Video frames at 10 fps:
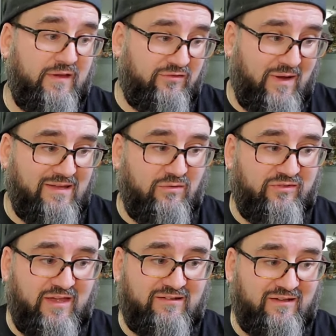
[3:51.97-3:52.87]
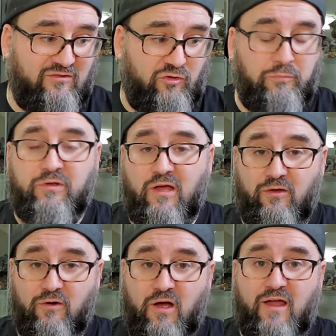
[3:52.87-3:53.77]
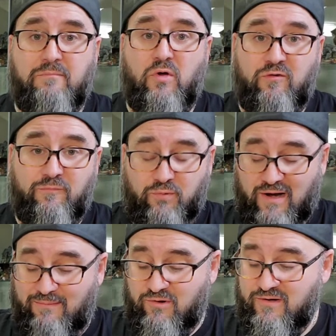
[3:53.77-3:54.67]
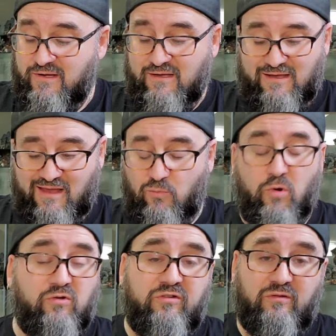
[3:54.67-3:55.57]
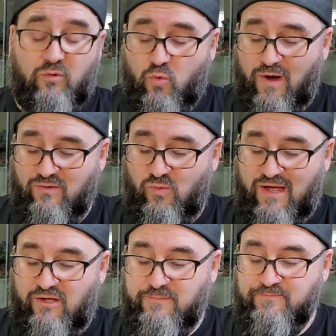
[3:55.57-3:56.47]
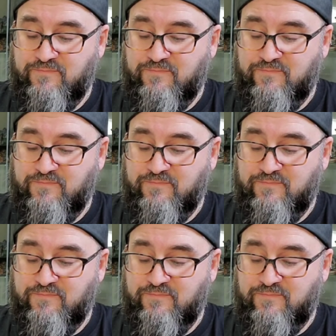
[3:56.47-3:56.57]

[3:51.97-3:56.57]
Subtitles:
So I used that Duplicolor Automotive primer. It worked quite well.